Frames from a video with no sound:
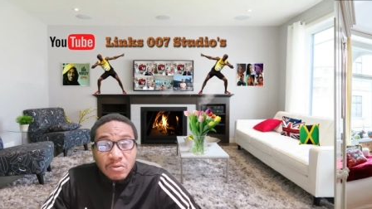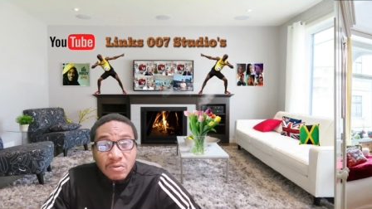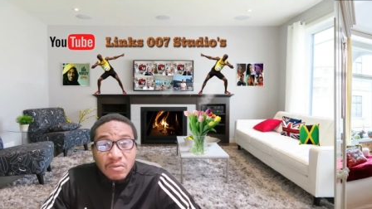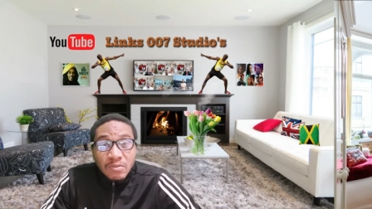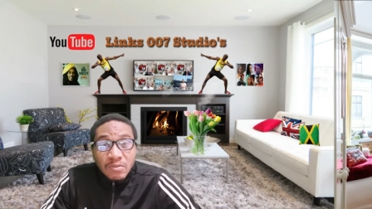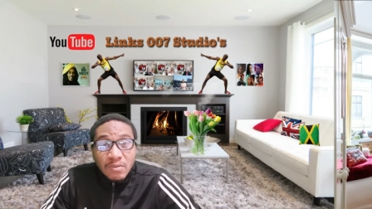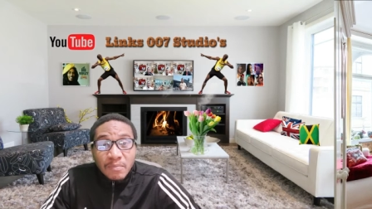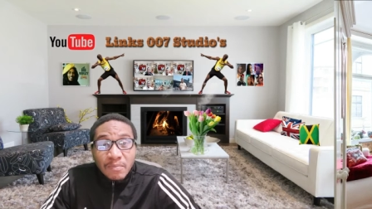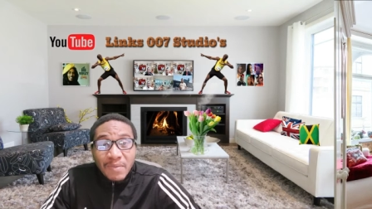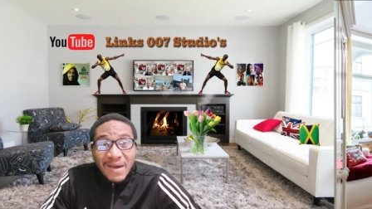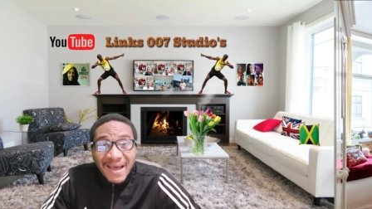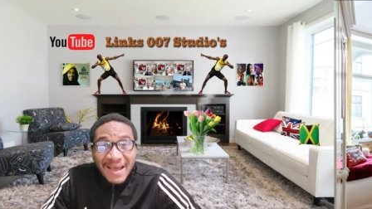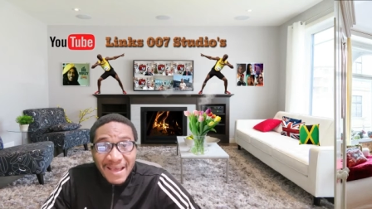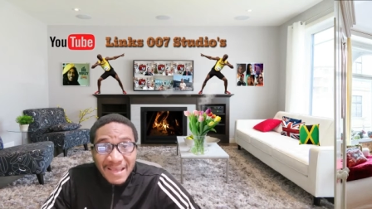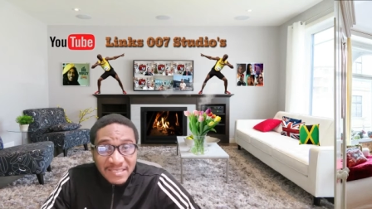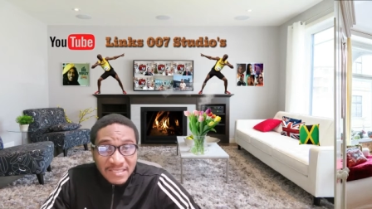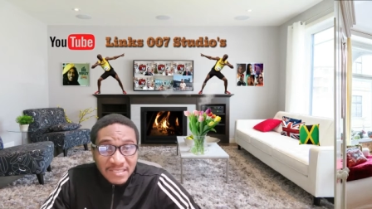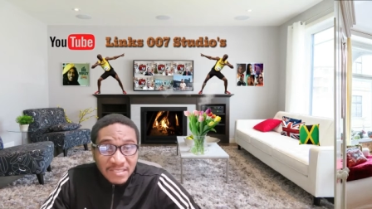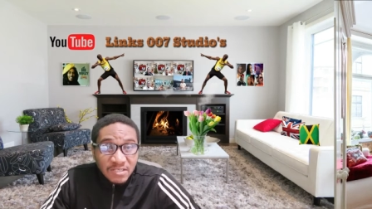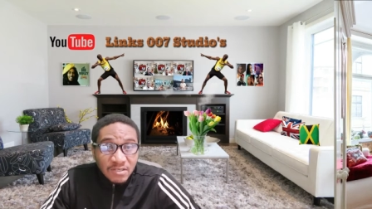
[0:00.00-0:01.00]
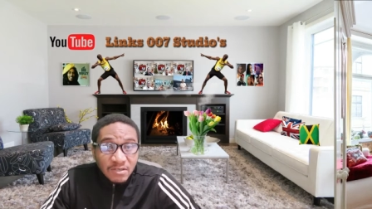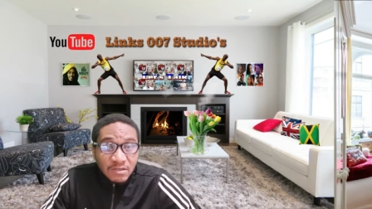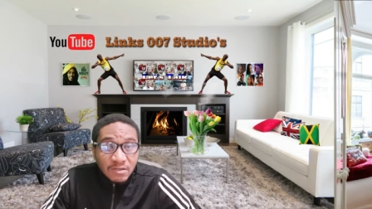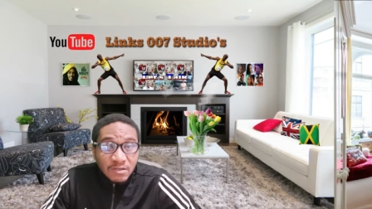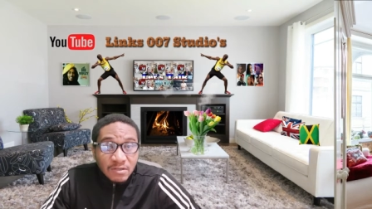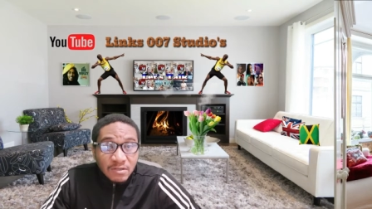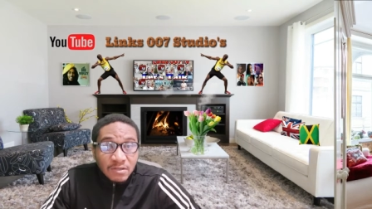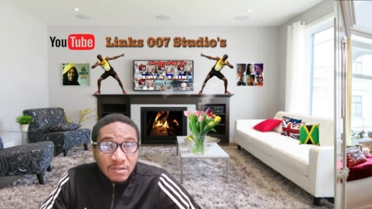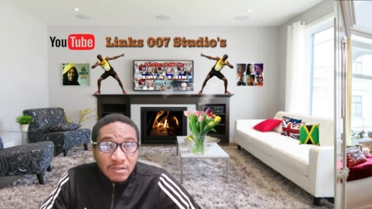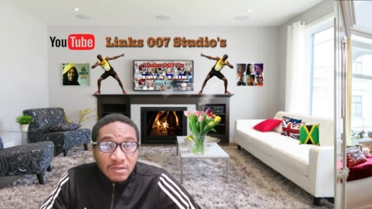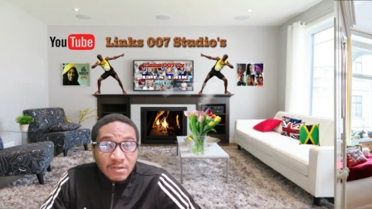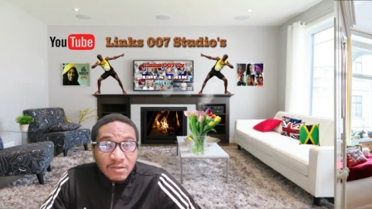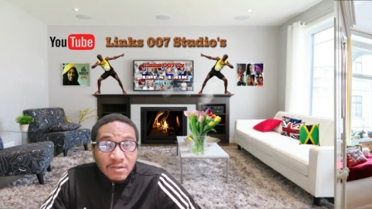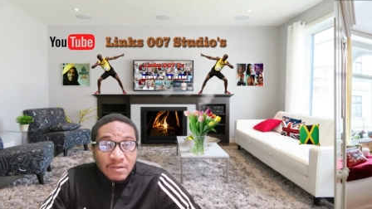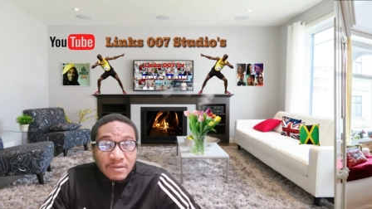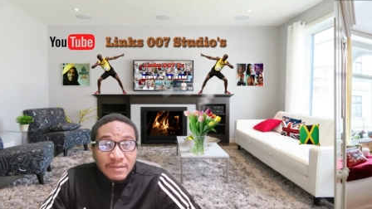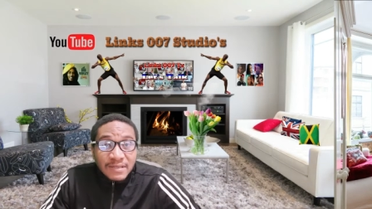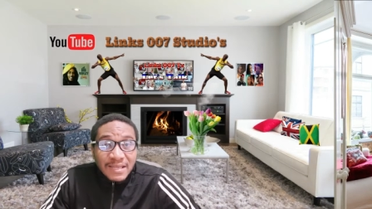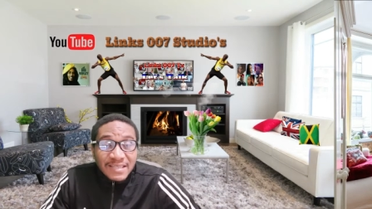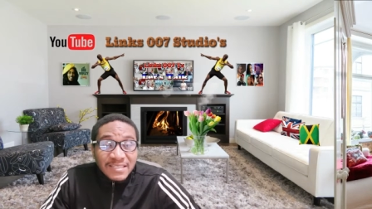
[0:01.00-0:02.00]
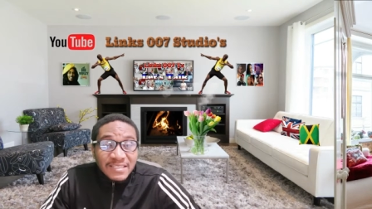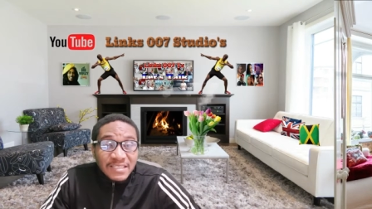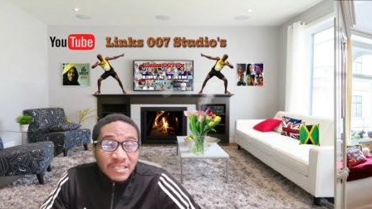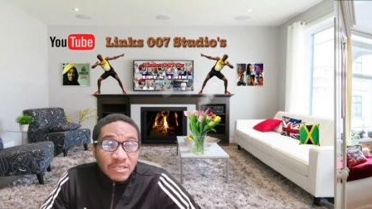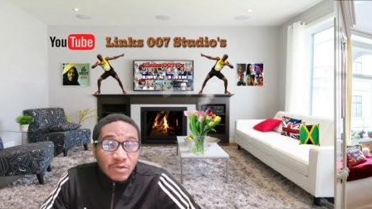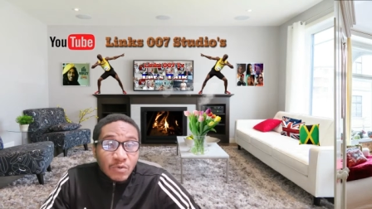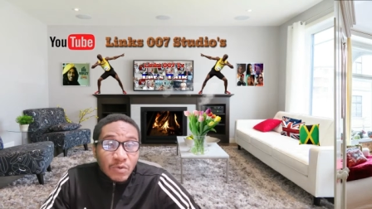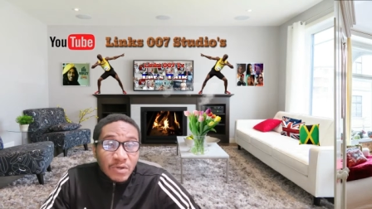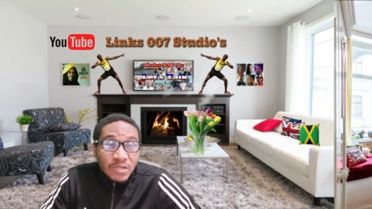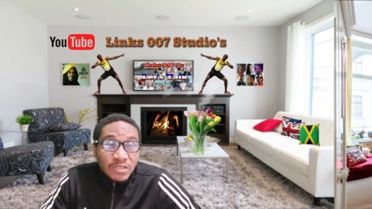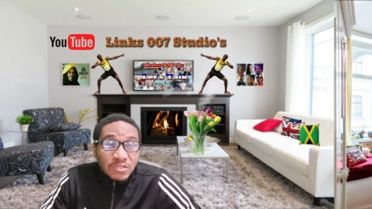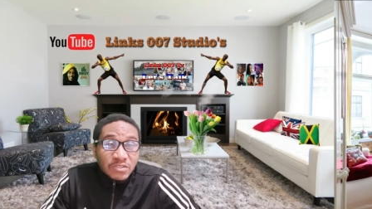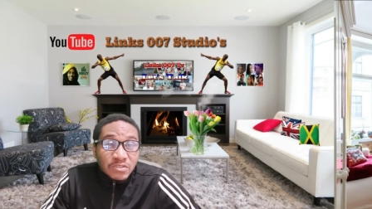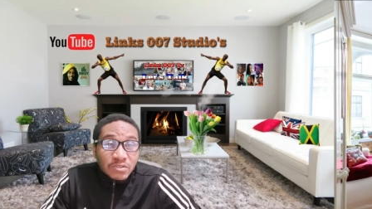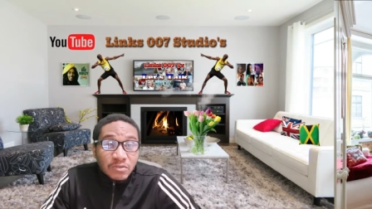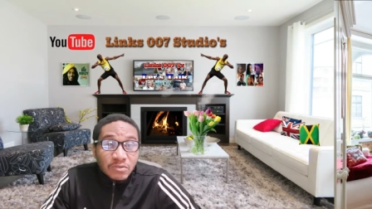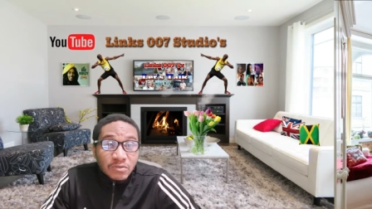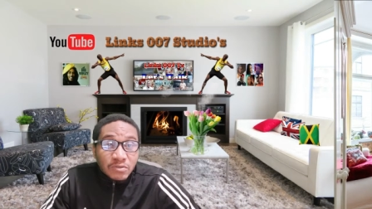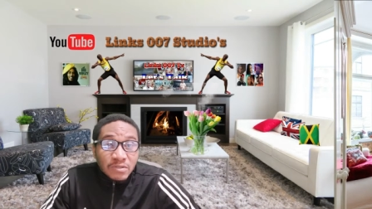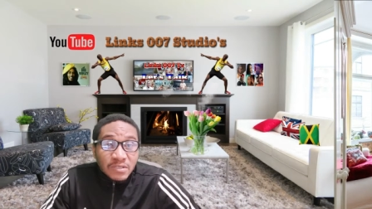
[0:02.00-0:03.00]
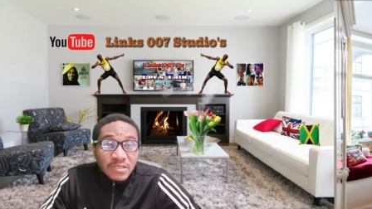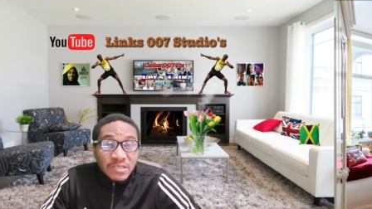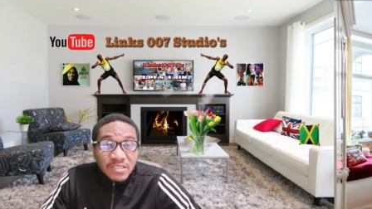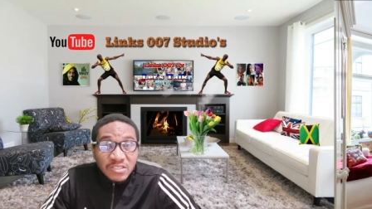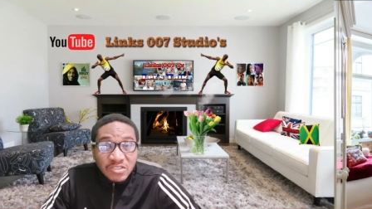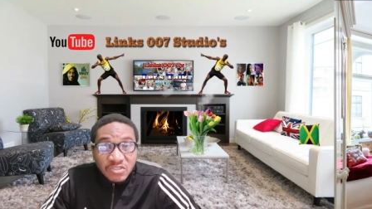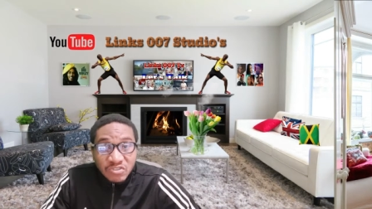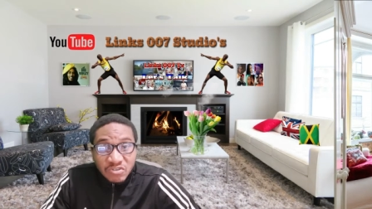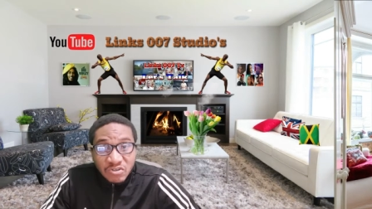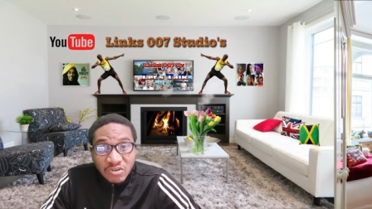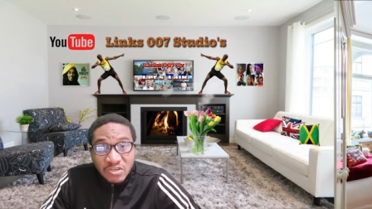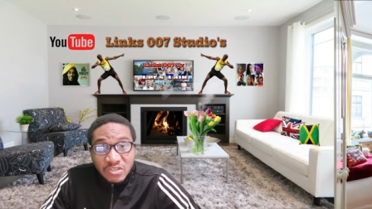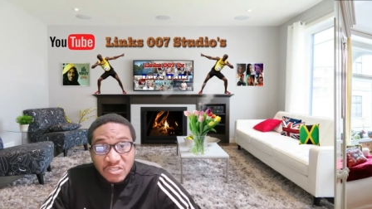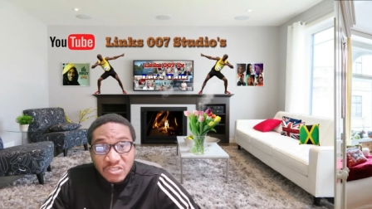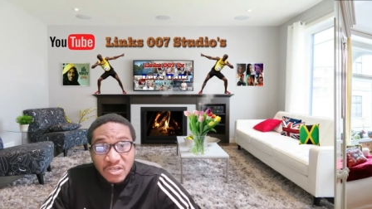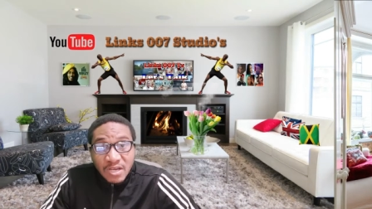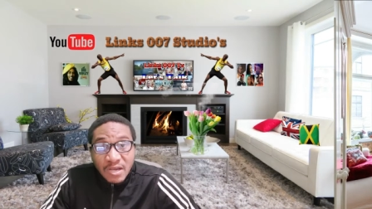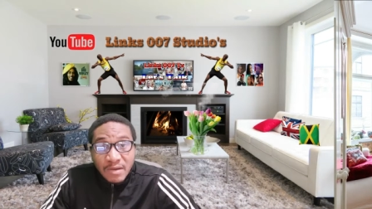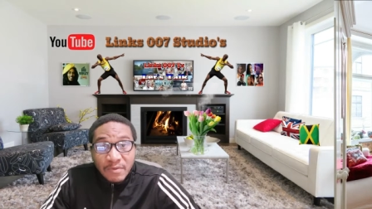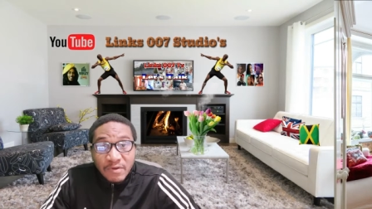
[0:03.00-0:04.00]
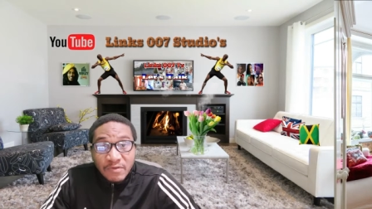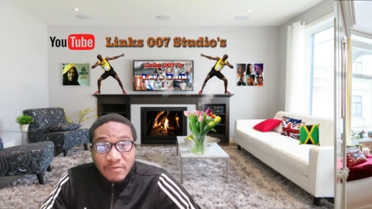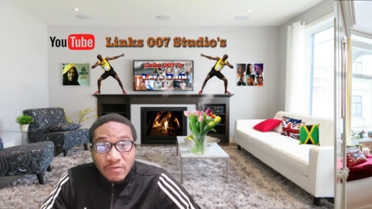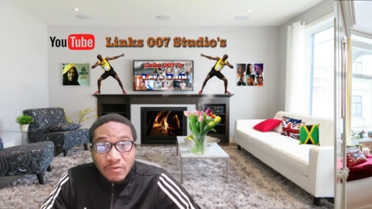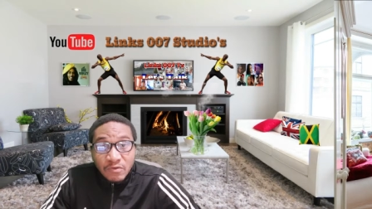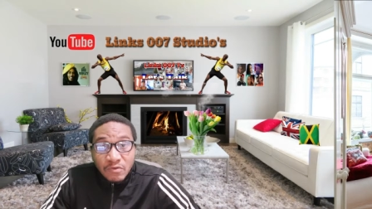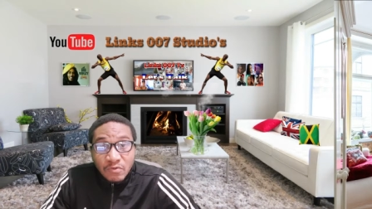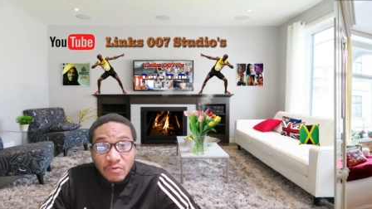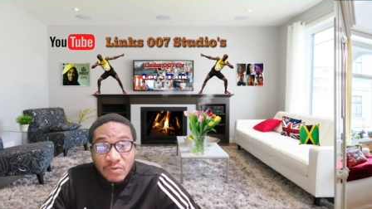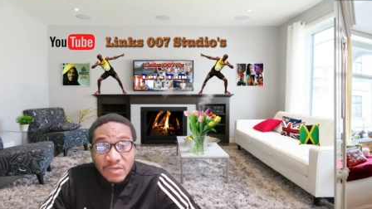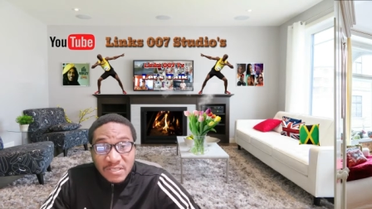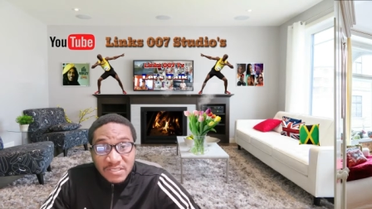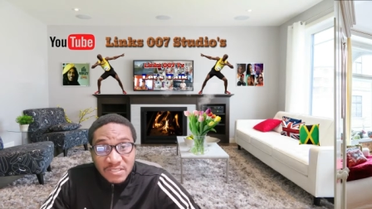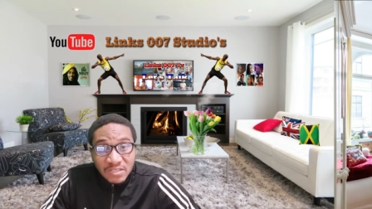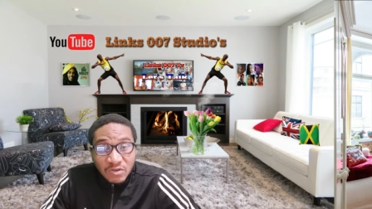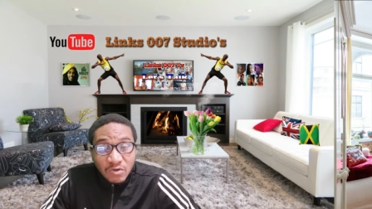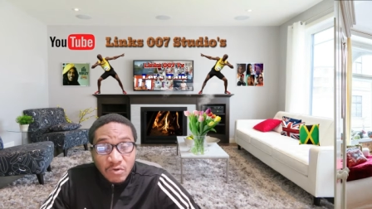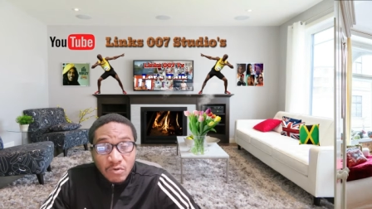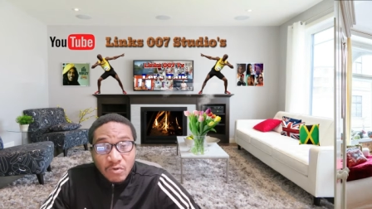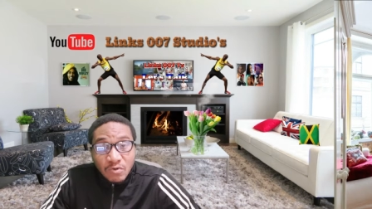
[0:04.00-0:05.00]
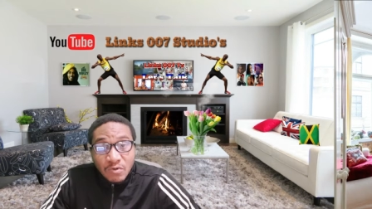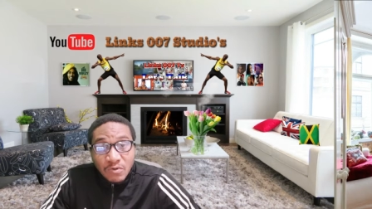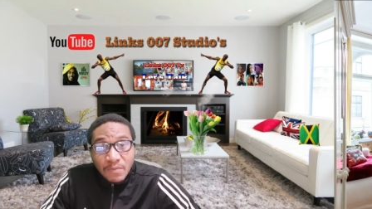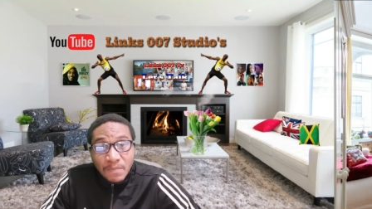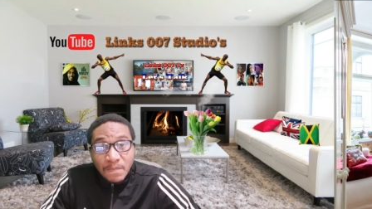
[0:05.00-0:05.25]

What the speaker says: the pastor that he went to his church a few weeks ago,